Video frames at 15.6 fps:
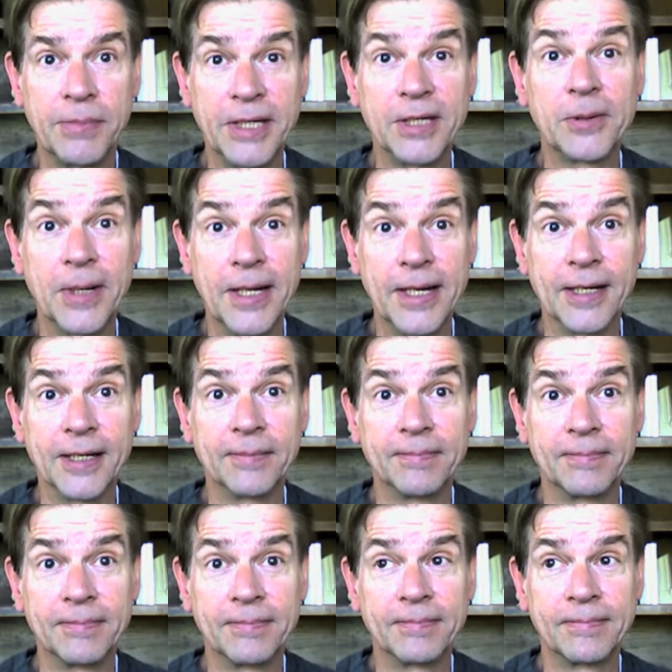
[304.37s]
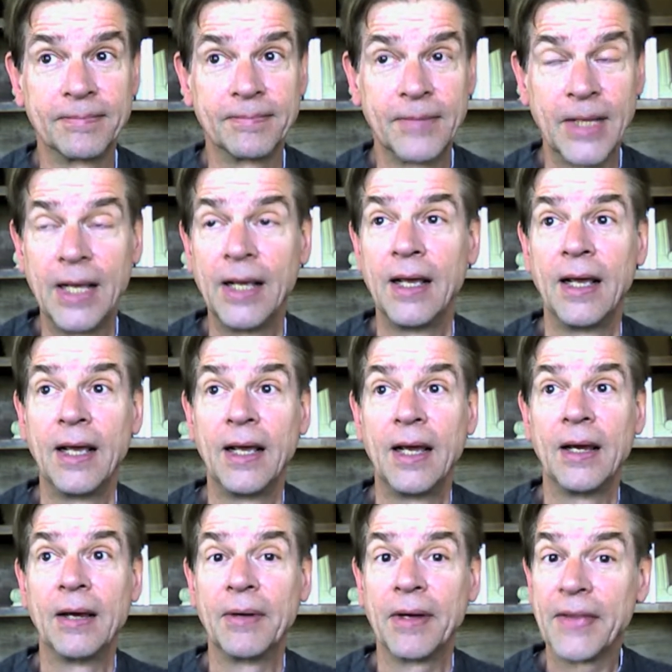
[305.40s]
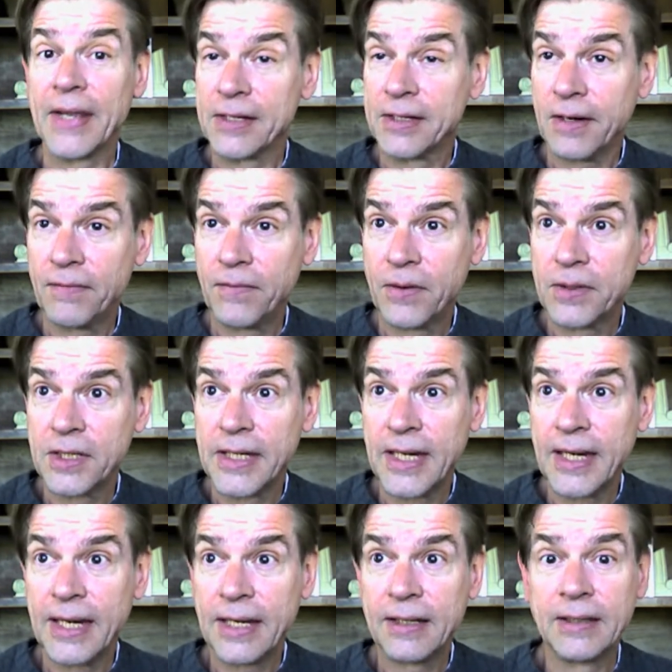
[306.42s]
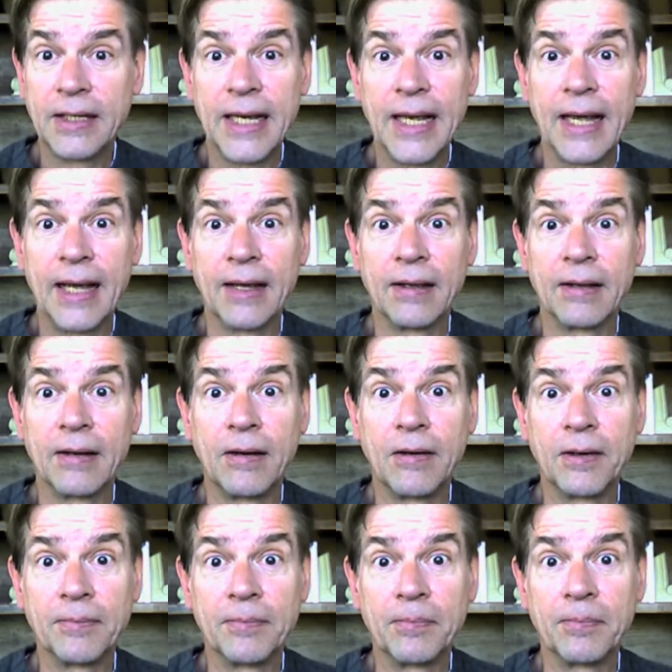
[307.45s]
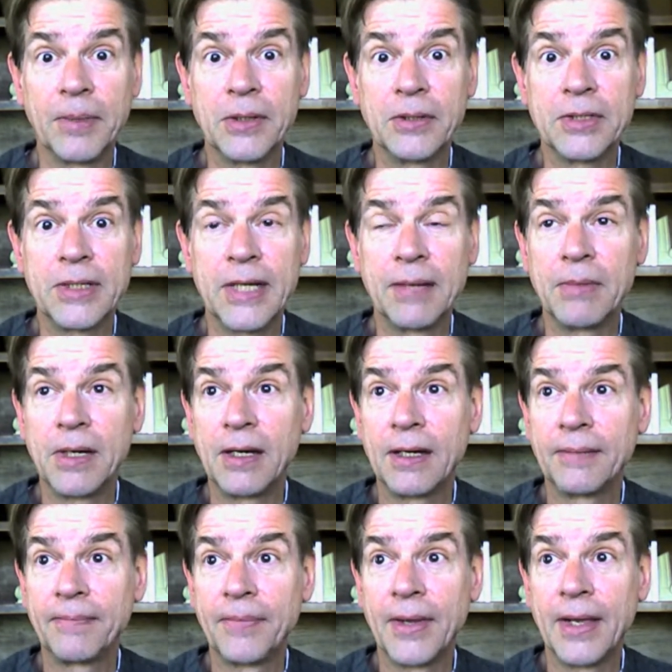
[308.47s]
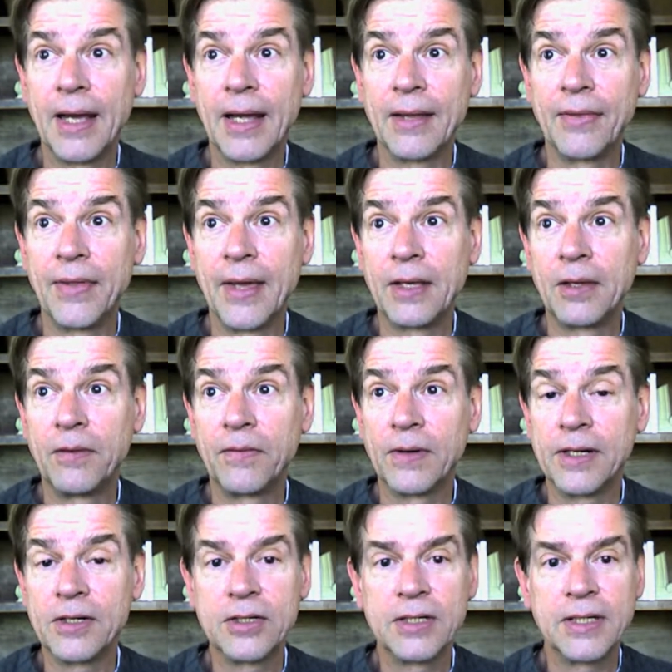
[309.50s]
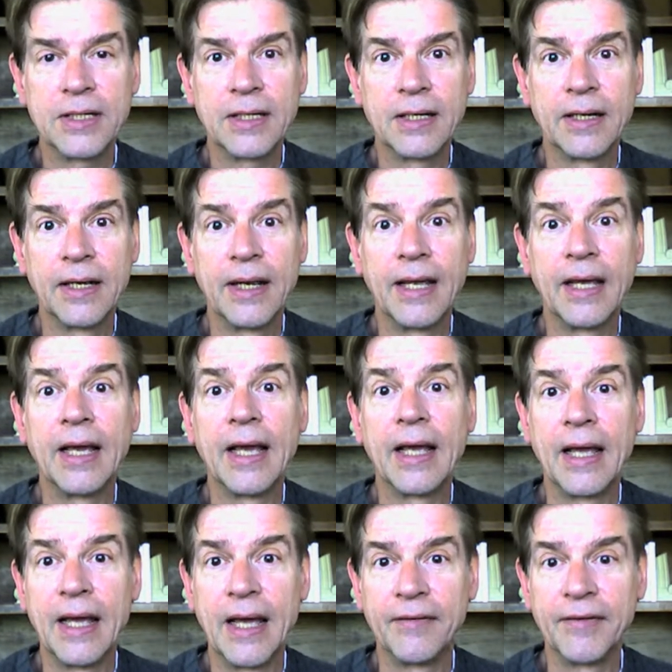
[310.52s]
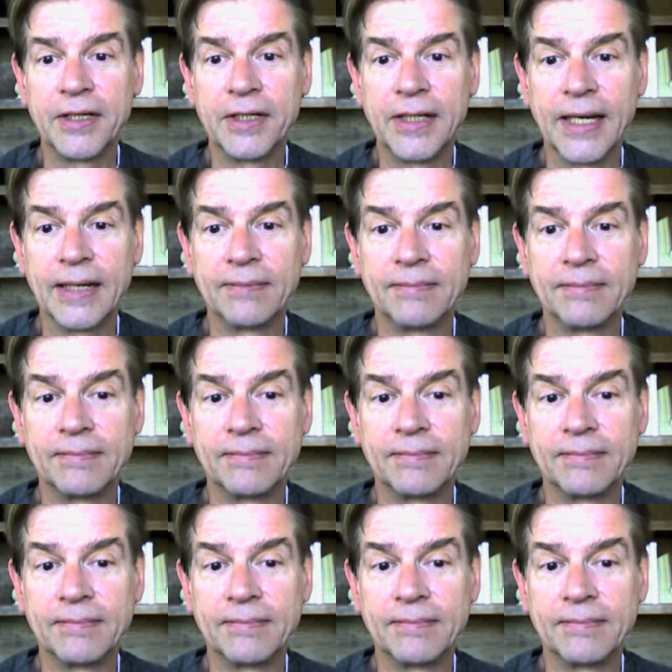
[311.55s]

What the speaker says: being granted. Well, that's it for today on Beers Game Law. I thank you for listening. Have a good day.